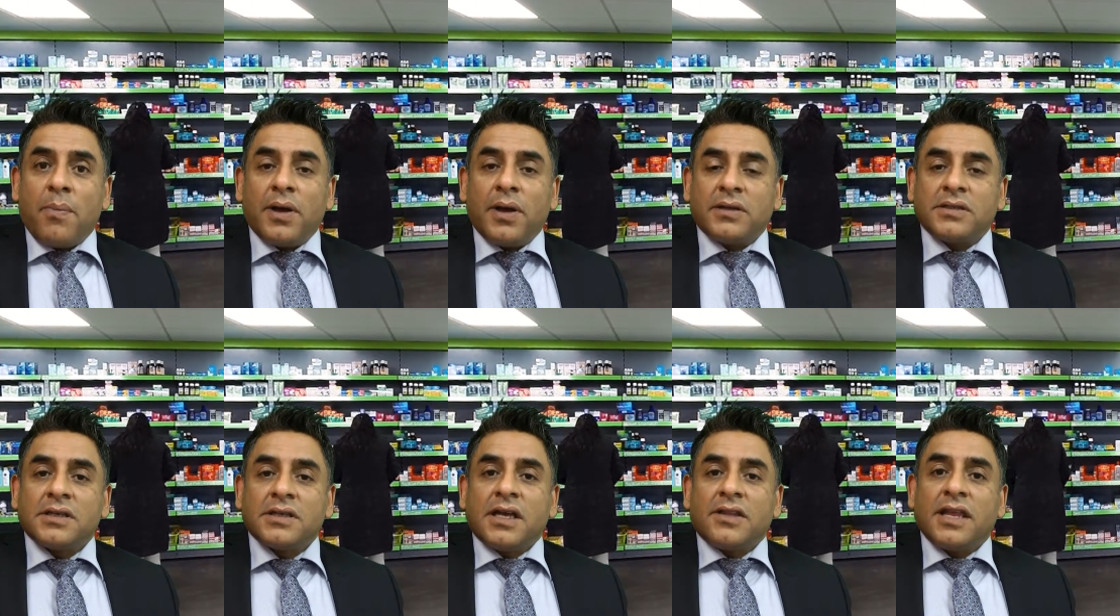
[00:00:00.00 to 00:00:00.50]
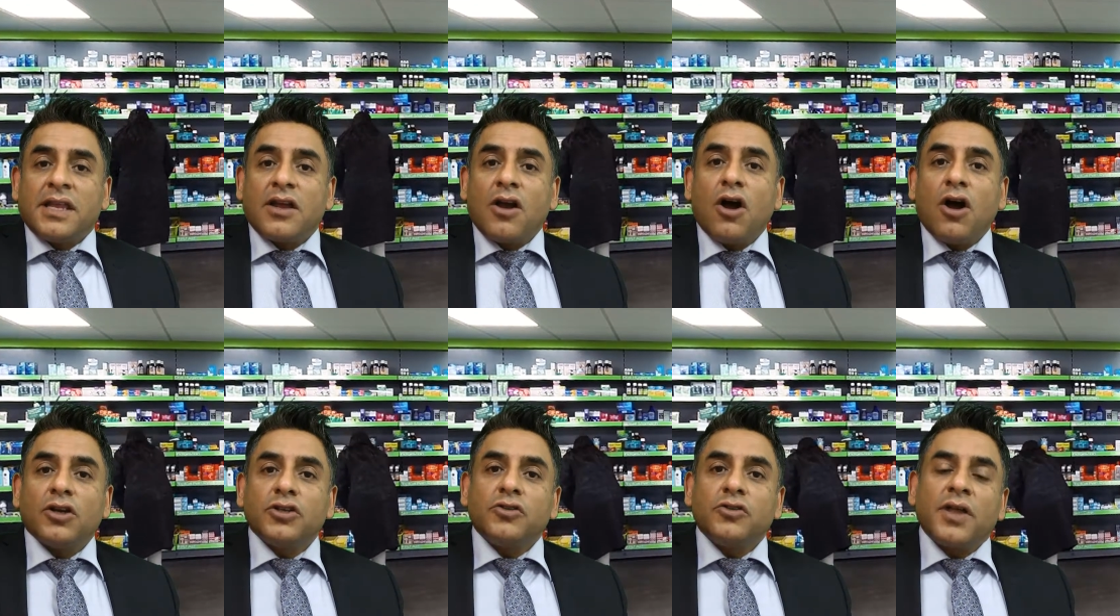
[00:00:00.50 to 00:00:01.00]
but they
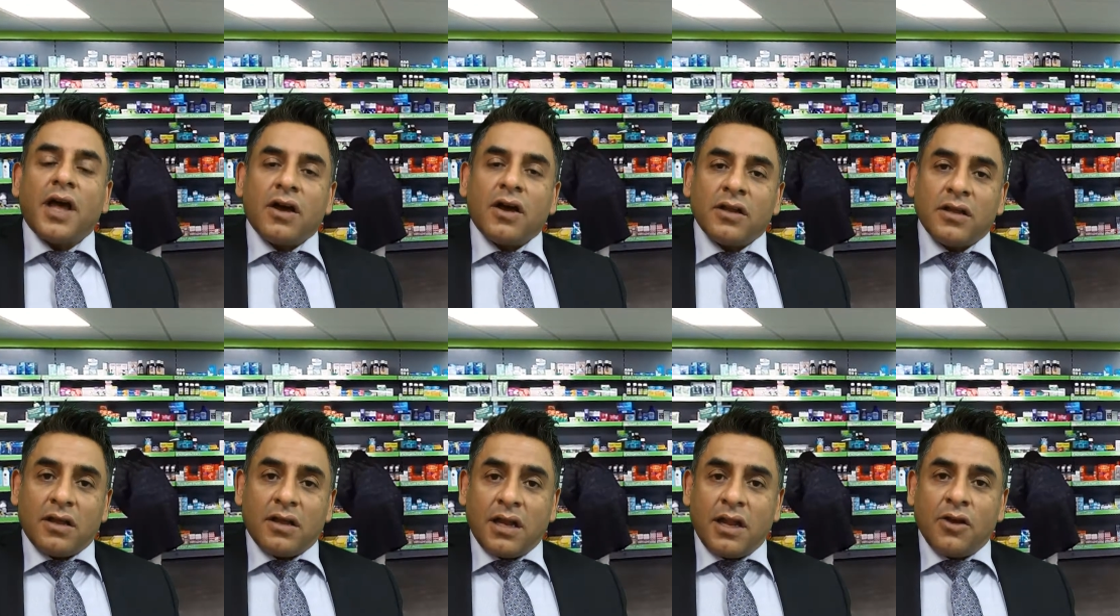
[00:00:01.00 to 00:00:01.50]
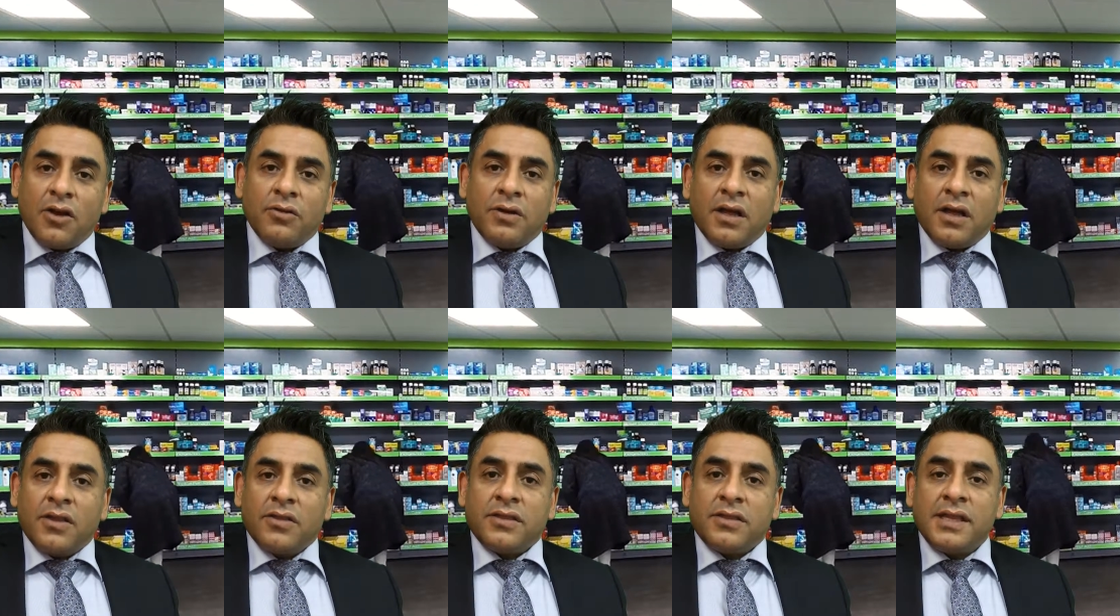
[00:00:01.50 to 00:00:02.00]
can't do that
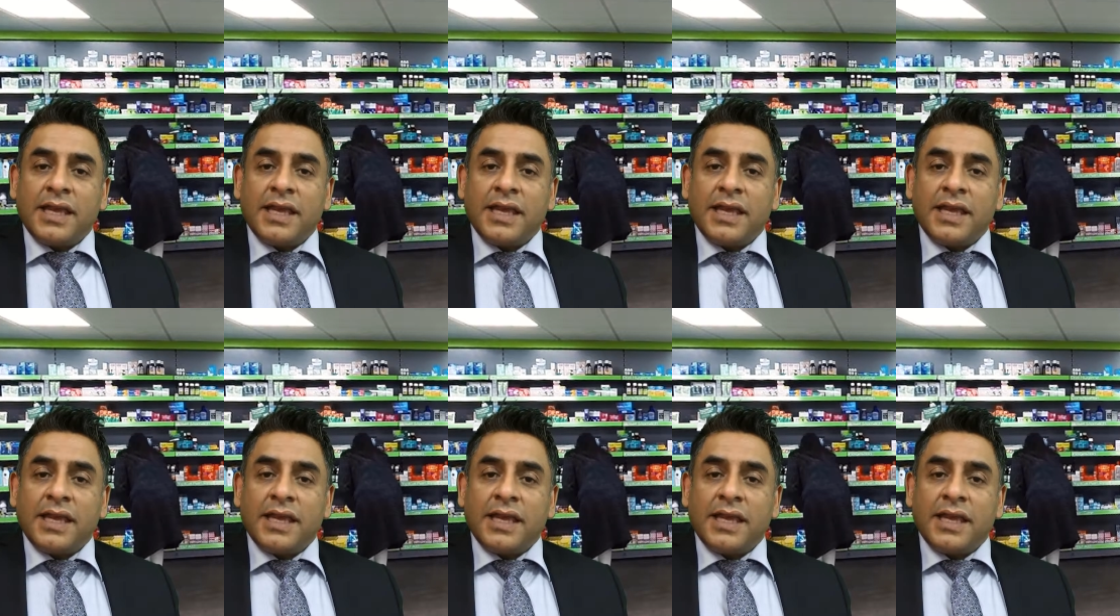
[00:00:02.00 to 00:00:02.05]
alone.